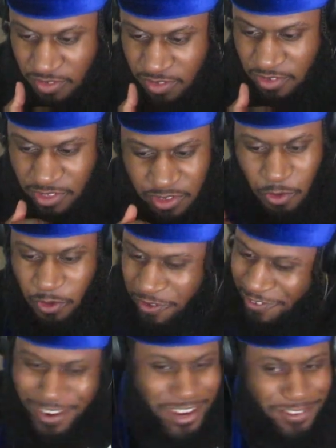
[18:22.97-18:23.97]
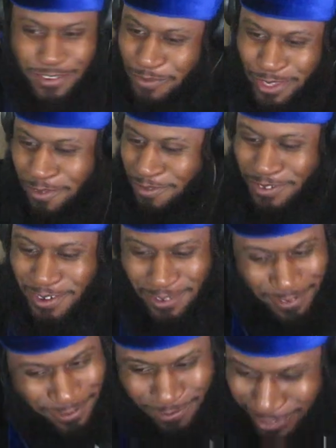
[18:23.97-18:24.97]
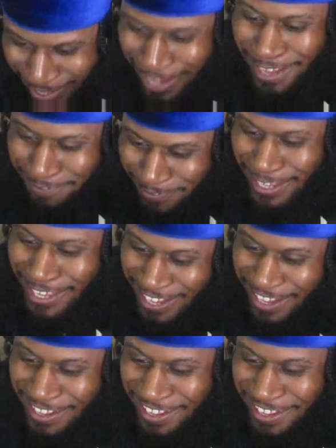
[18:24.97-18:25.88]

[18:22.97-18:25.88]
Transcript: You going crazy with them drums. Relax, my guy.